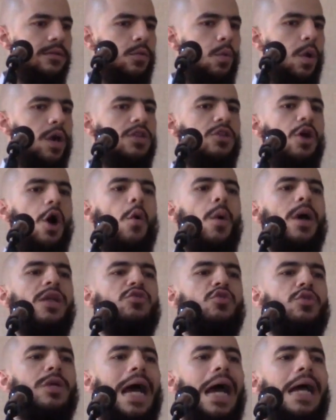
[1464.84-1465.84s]
with no
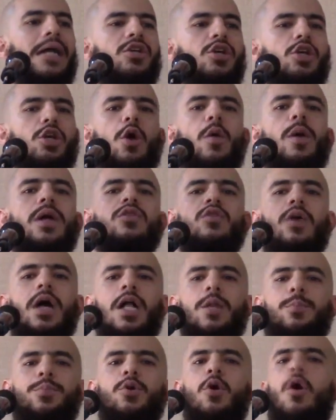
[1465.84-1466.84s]
one to guide you, no one to
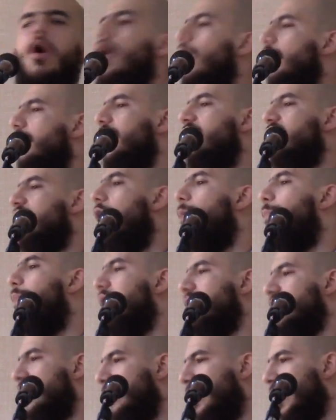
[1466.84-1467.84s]
help you. All these are
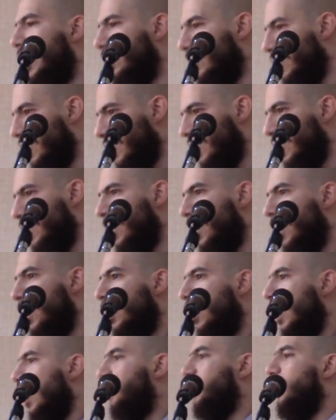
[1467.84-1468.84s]
possibilities.
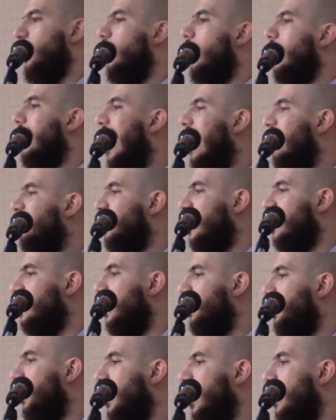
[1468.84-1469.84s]
If you don't have
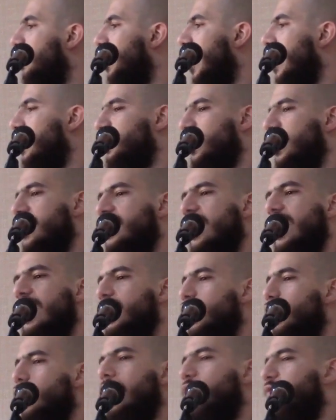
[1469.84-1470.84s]
discipline and patience,
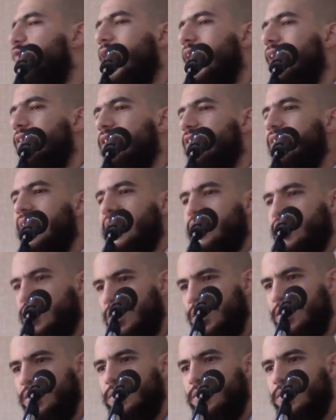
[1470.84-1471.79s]
you will fail the test.